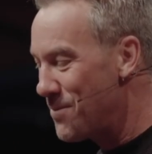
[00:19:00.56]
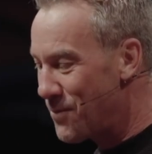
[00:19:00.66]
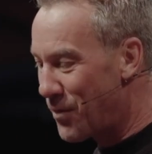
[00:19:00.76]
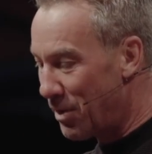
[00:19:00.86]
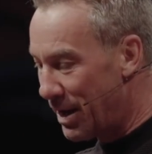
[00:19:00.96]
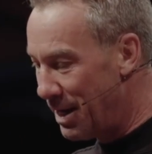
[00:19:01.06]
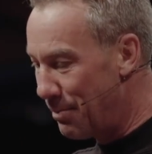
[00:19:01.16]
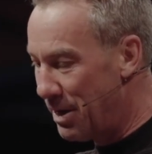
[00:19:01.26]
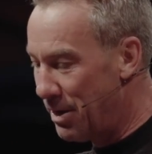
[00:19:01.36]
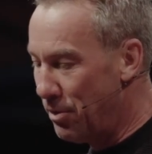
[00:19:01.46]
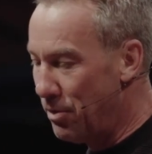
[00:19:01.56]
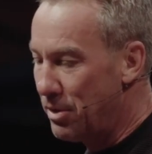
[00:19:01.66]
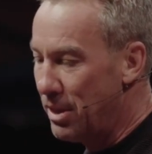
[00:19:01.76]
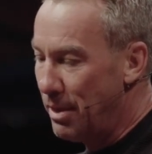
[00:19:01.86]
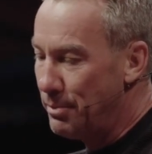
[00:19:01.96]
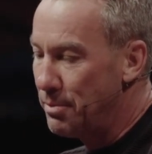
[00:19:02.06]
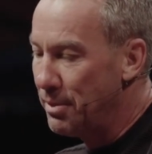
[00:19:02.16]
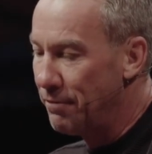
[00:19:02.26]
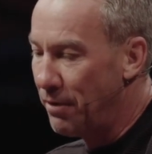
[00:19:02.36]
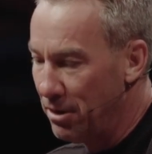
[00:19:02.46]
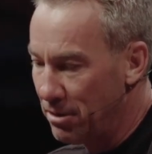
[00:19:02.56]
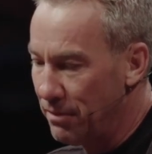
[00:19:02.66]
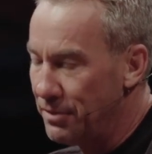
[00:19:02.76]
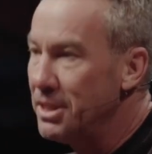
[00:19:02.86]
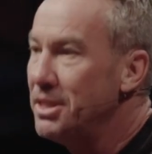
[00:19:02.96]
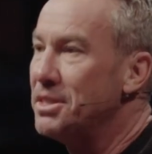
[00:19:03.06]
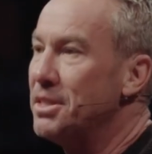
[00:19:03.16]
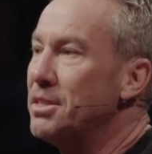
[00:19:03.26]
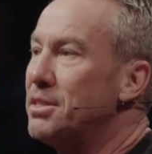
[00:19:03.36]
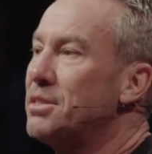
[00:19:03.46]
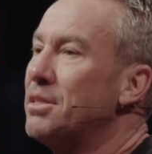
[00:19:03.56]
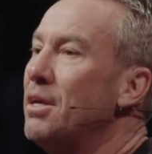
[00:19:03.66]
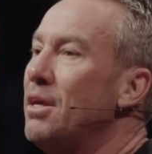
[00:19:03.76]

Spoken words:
For anybody who claims to be a follower of Jesus,